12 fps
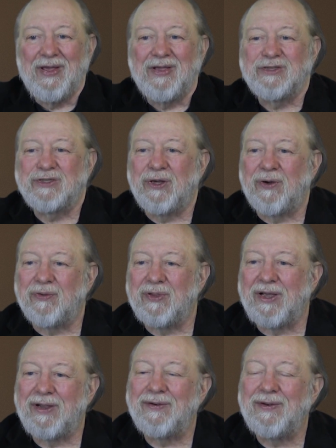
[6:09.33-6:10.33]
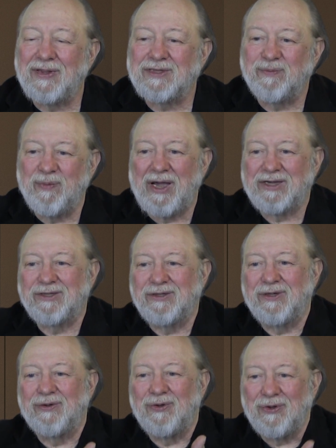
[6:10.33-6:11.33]
So then let's imagine
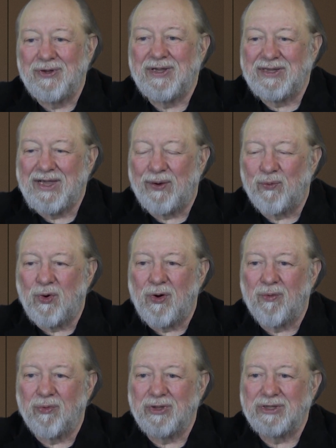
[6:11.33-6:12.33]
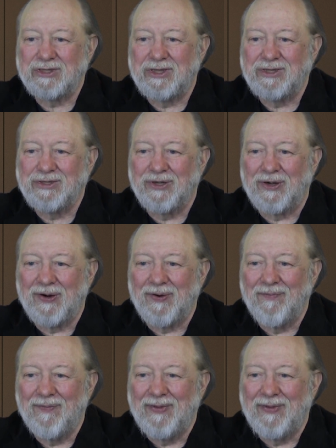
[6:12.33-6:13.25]
you look at that wall where the slits are,